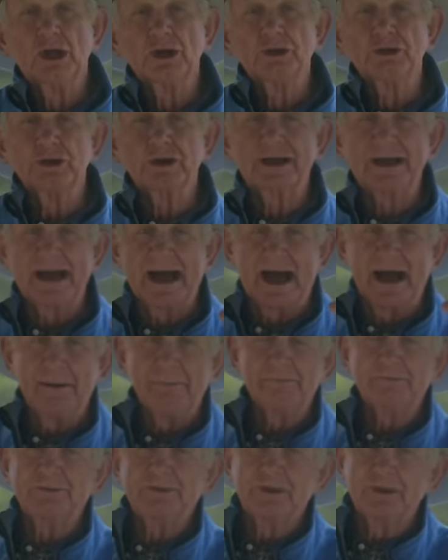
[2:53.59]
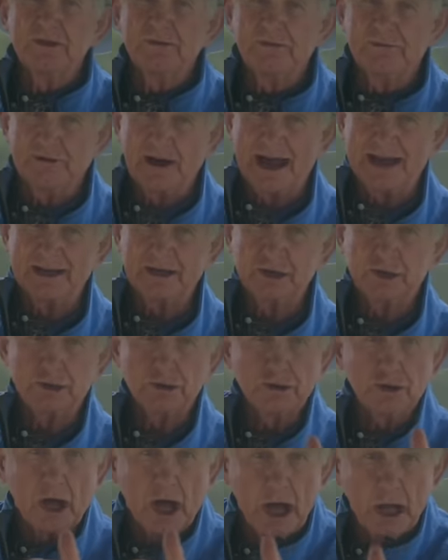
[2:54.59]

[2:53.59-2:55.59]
to come to the front, to the